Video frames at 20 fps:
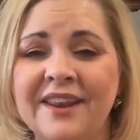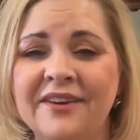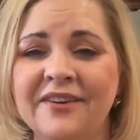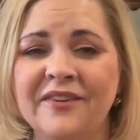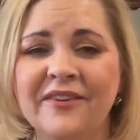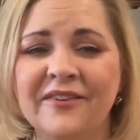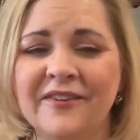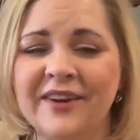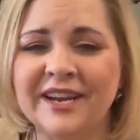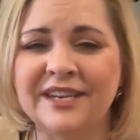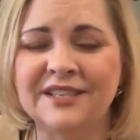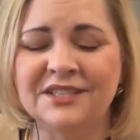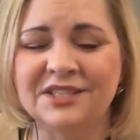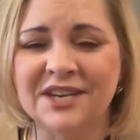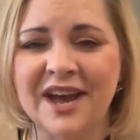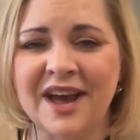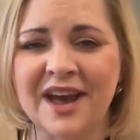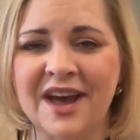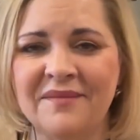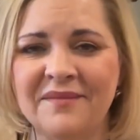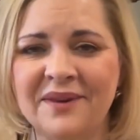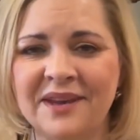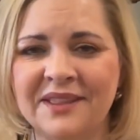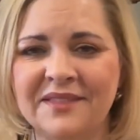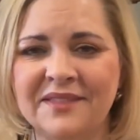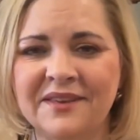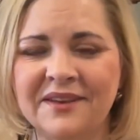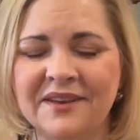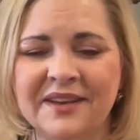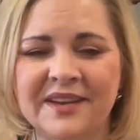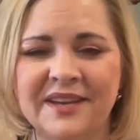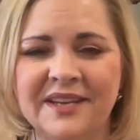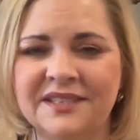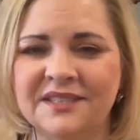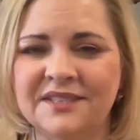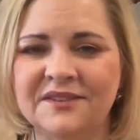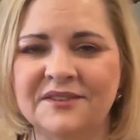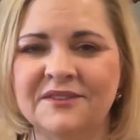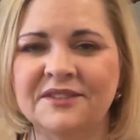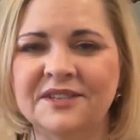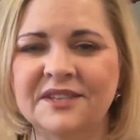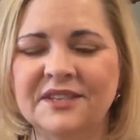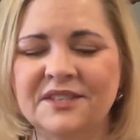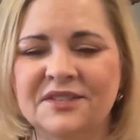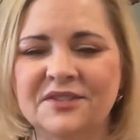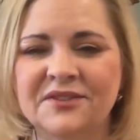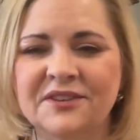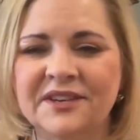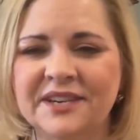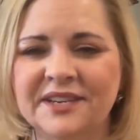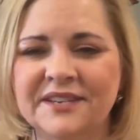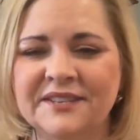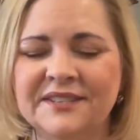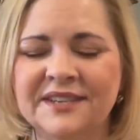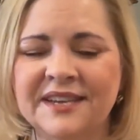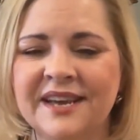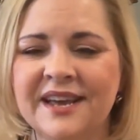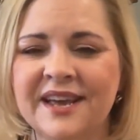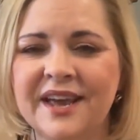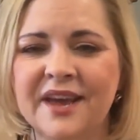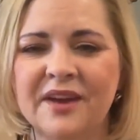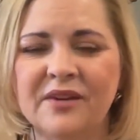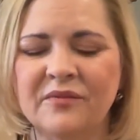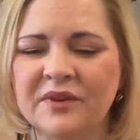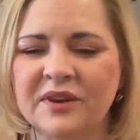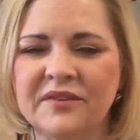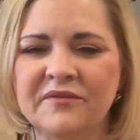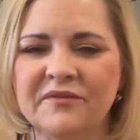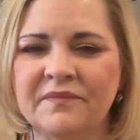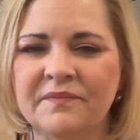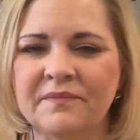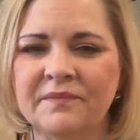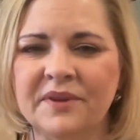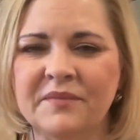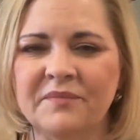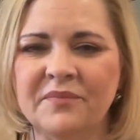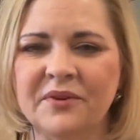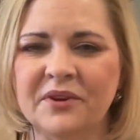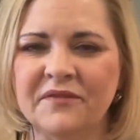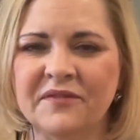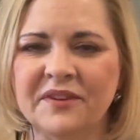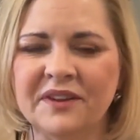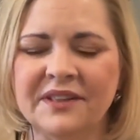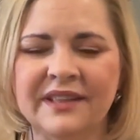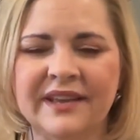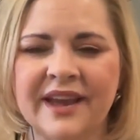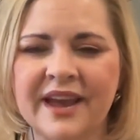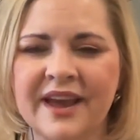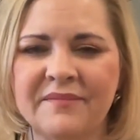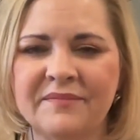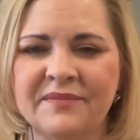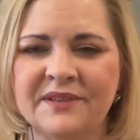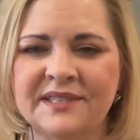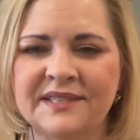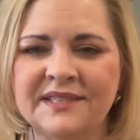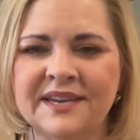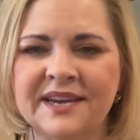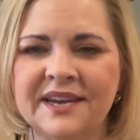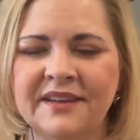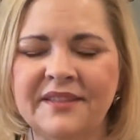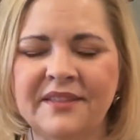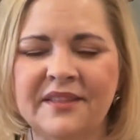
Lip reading: a great job at the Eastern District and would have been perfectly happy staying